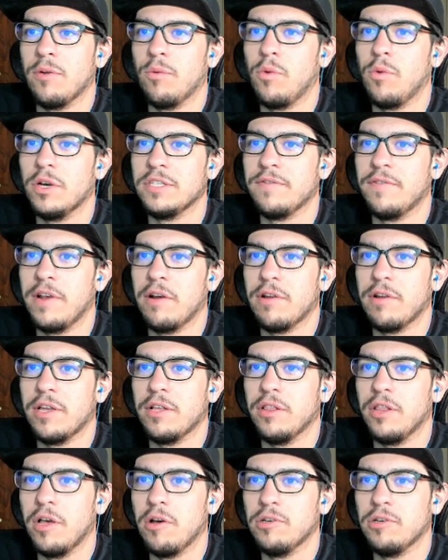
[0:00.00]
was very
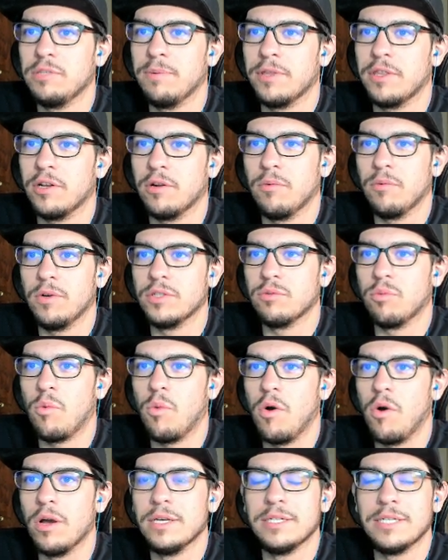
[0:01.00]
close, but there was
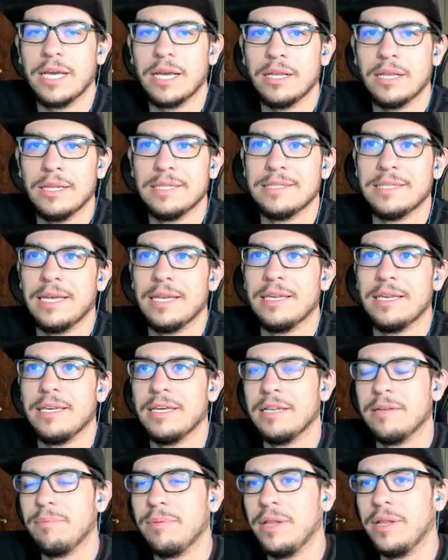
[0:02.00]
one deck list that
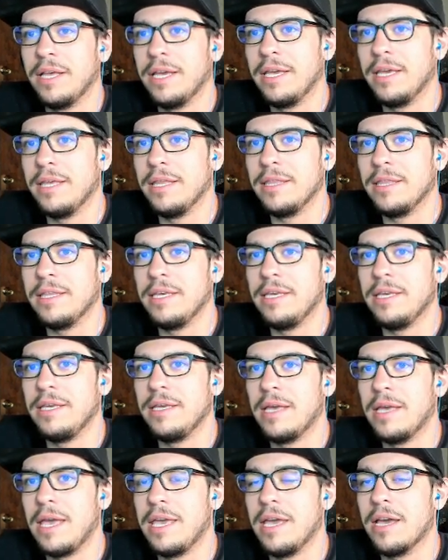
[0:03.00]
did play
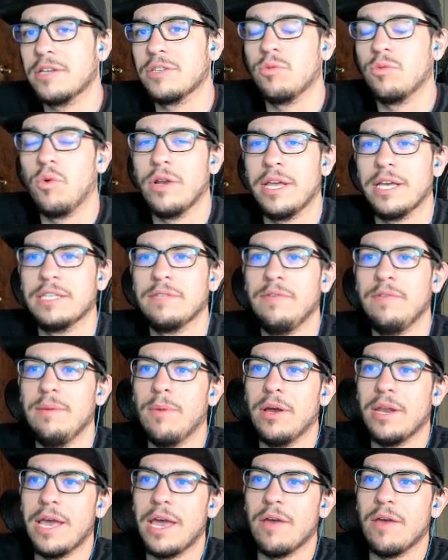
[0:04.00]
the AX1
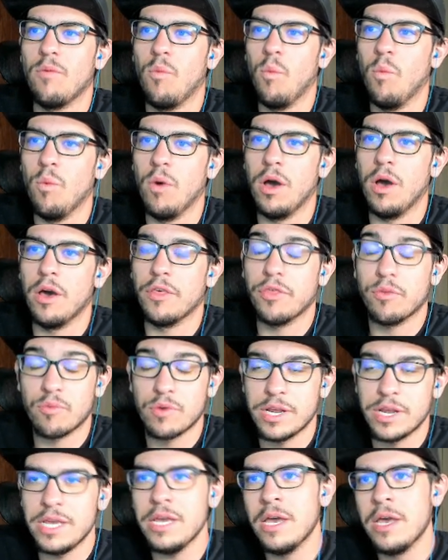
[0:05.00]
XVmon at
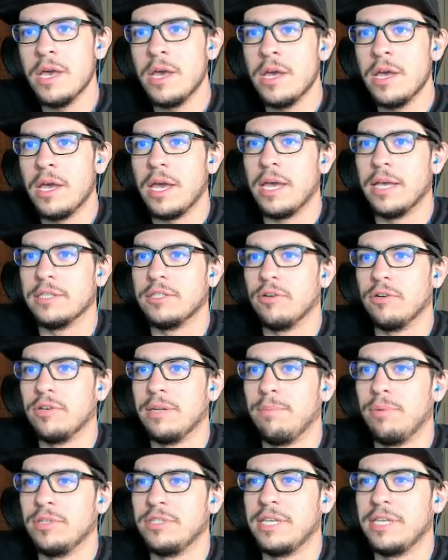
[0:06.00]
3, and so it
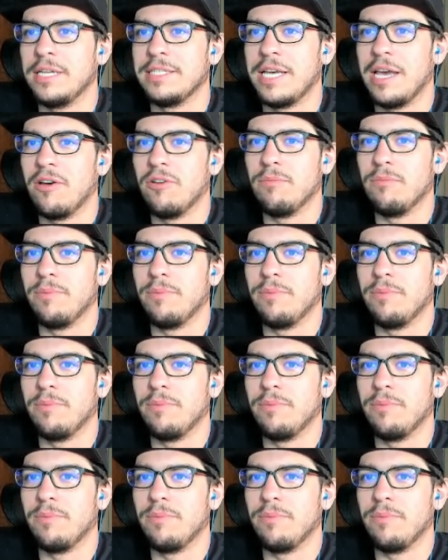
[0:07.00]
did push that down.